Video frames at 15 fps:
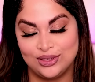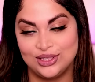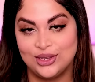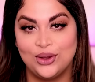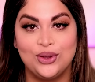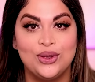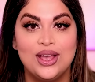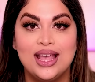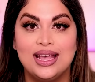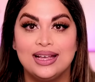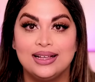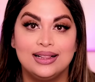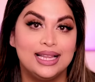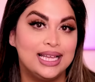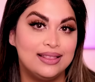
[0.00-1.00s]
So
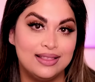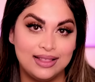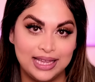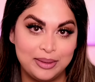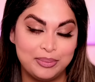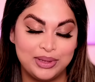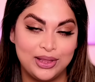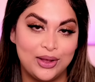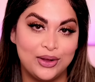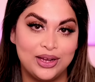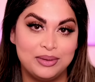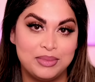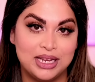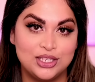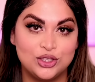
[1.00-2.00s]
click the link below
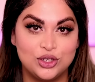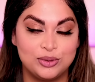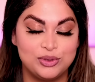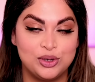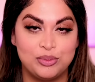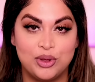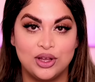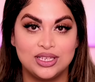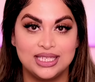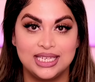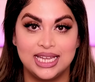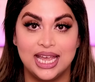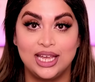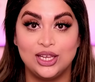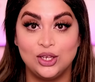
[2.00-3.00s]
in my description box
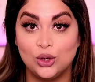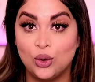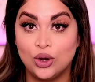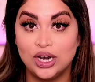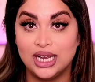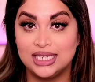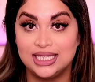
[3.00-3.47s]
to get your